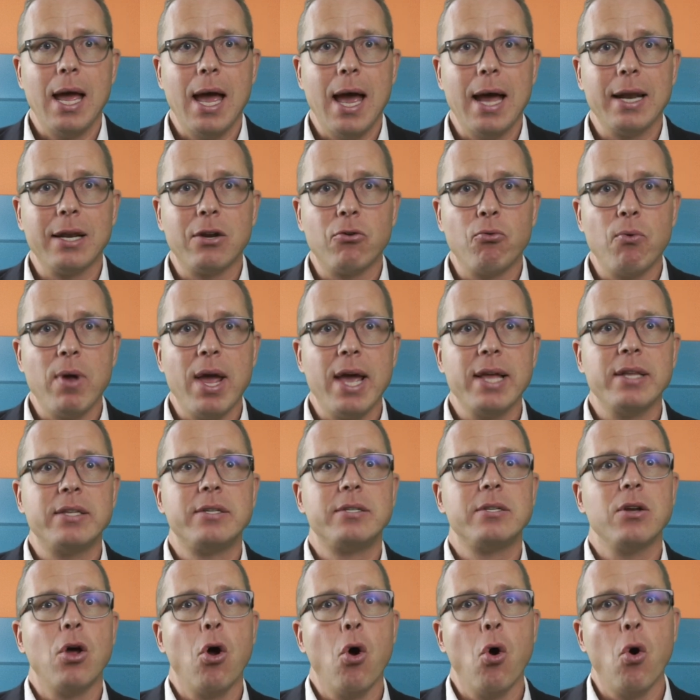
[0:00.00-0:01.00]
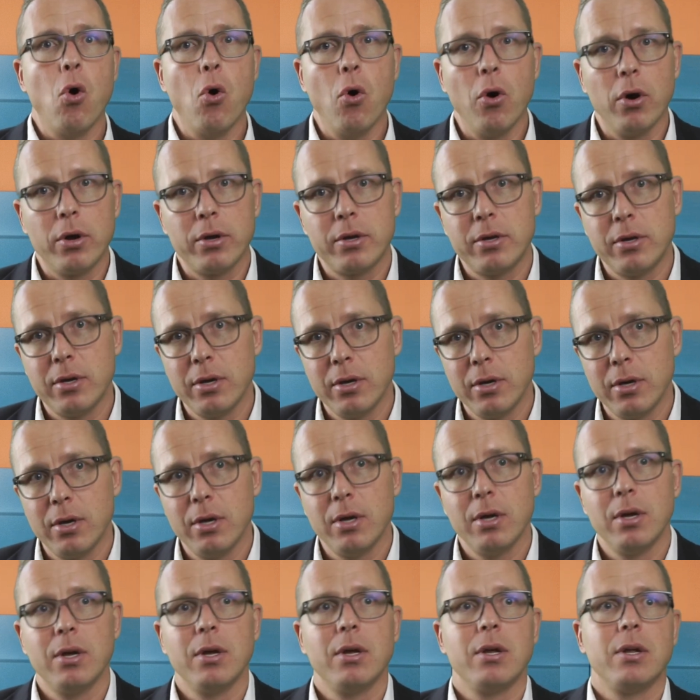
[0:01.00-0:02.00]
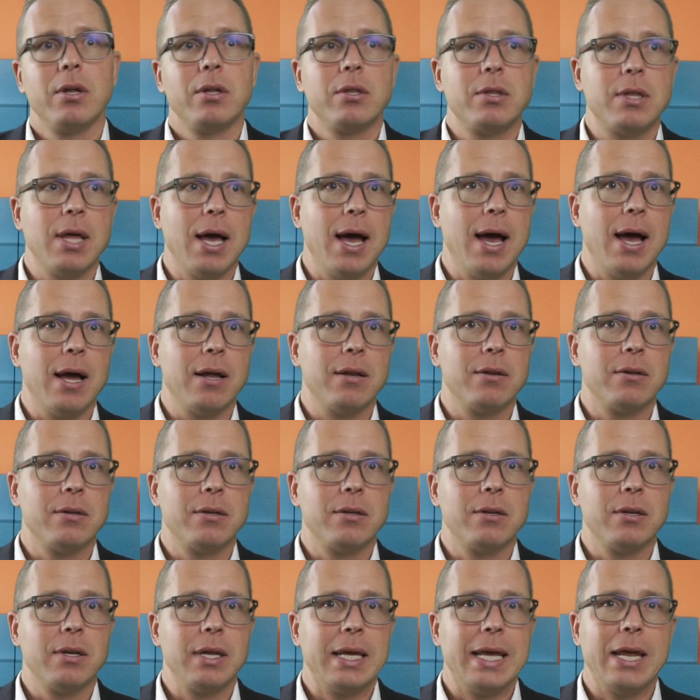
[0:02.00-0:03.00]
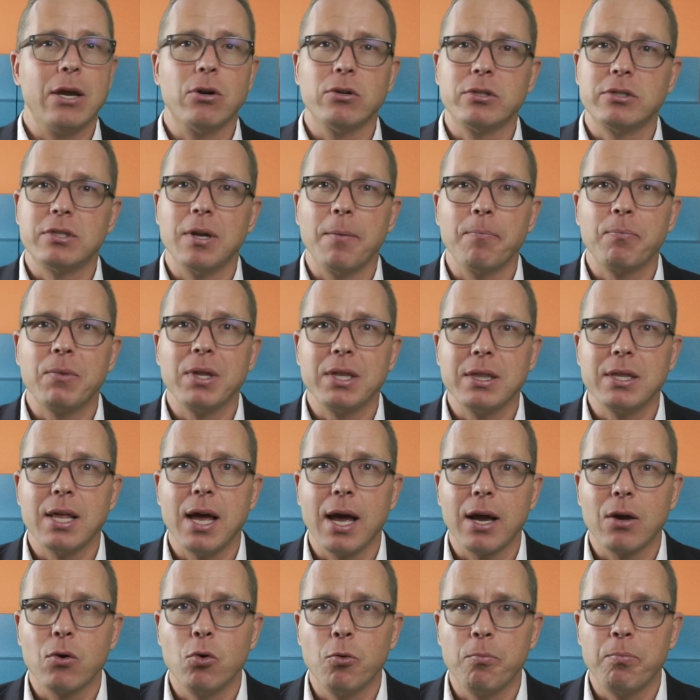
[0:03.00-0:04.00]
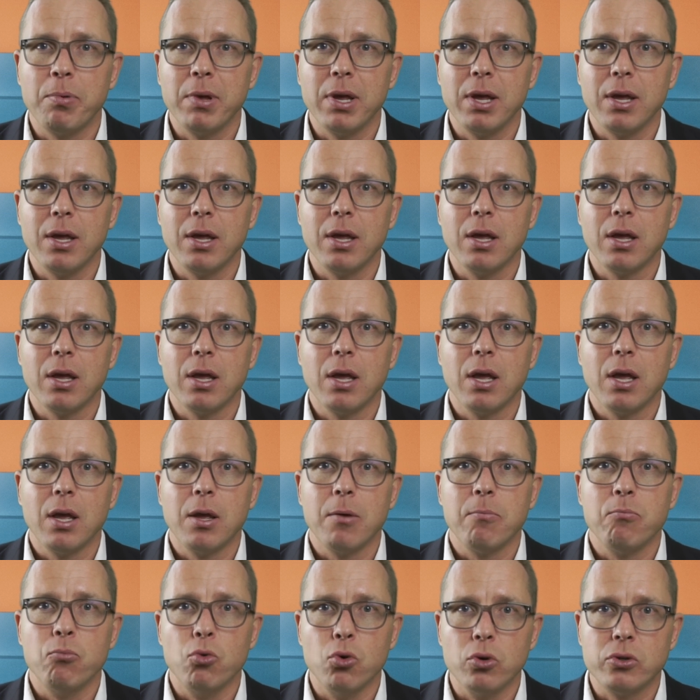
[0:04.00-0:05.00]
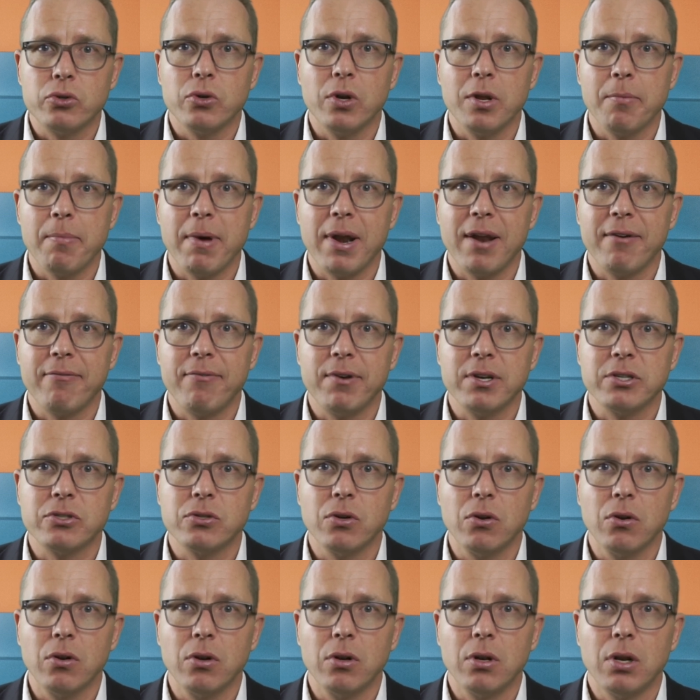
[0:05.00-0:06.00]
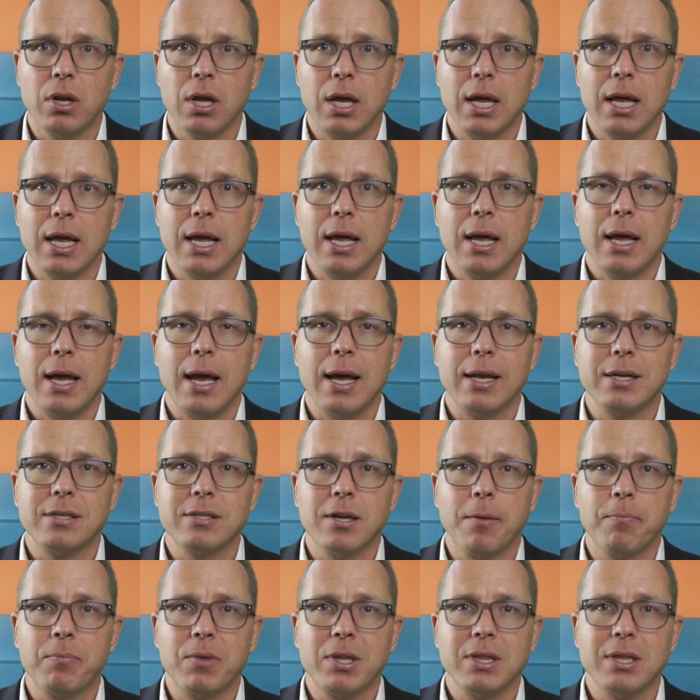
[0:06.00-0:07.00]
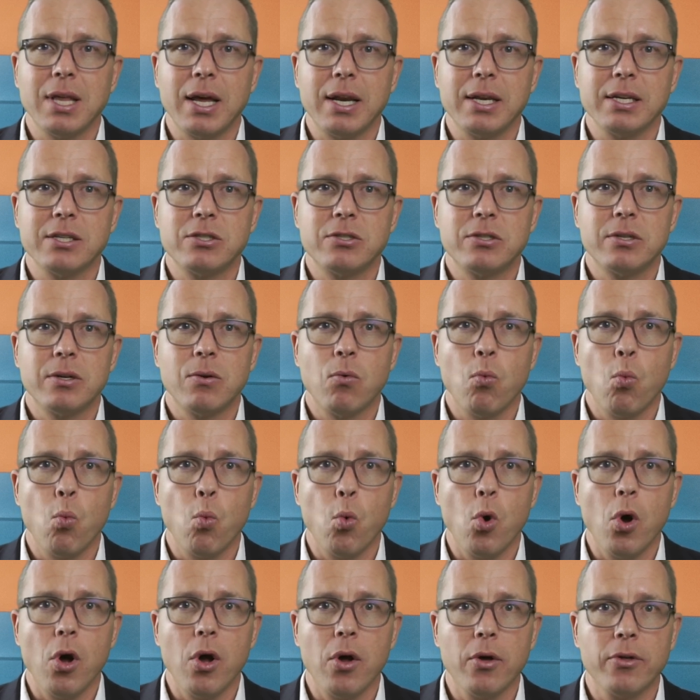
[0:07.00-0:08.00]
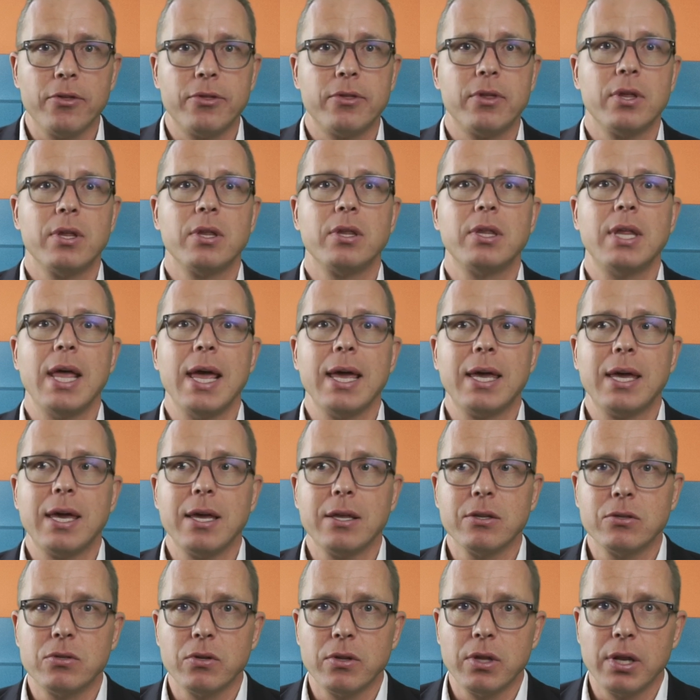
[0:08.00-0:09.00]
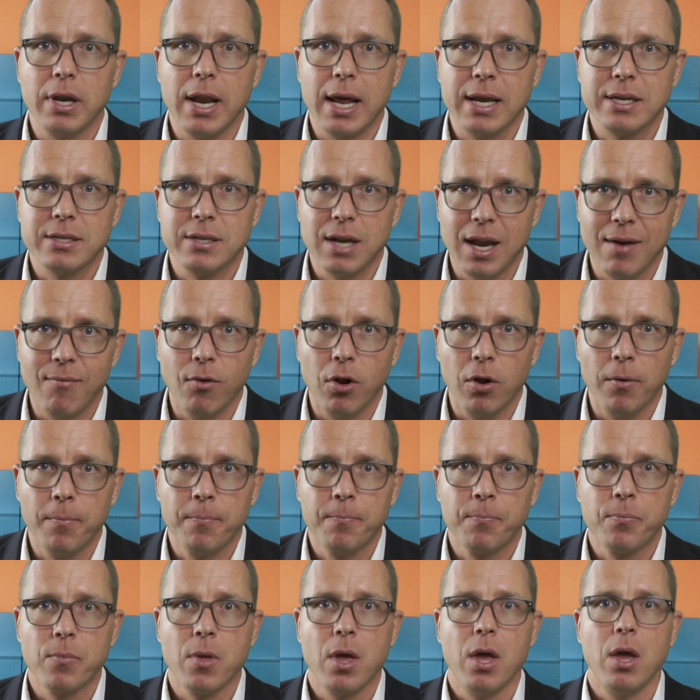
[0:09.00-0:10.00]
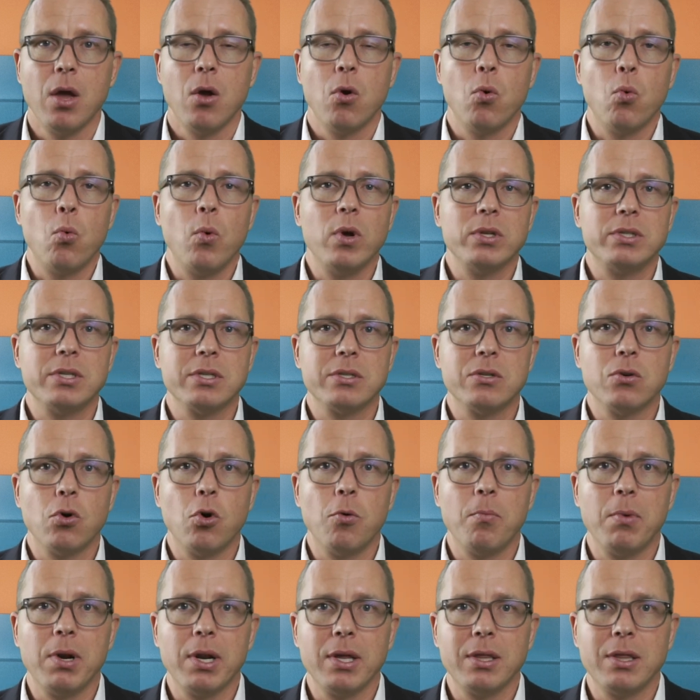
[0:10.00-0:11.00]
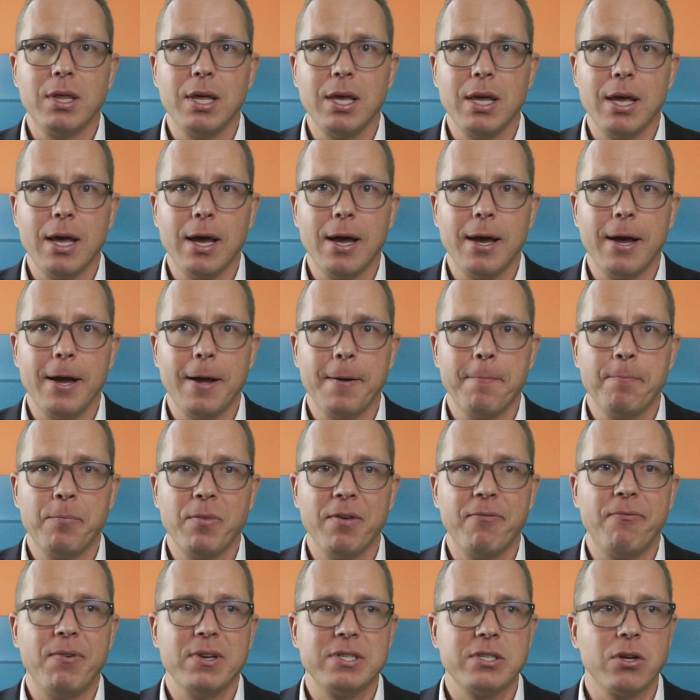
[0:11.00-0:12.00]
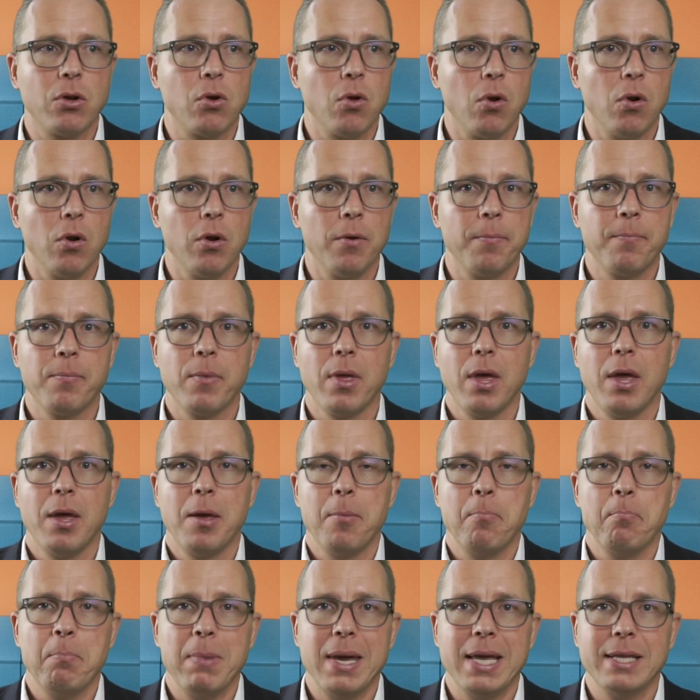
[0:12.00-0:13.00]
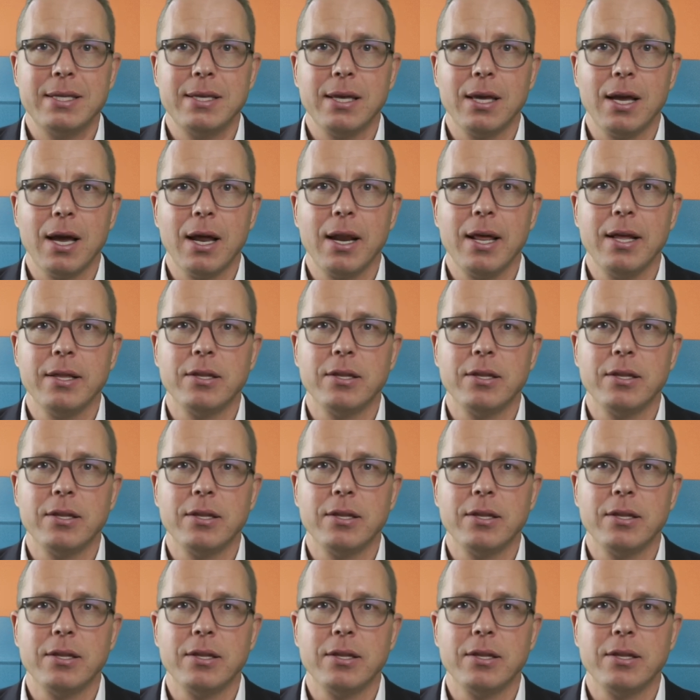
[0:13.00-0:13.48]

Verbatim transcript: and creates a hook that here's something that could be mutually beneficial and something that is worth taking to the next level, which is normally the uh, the physical meeting and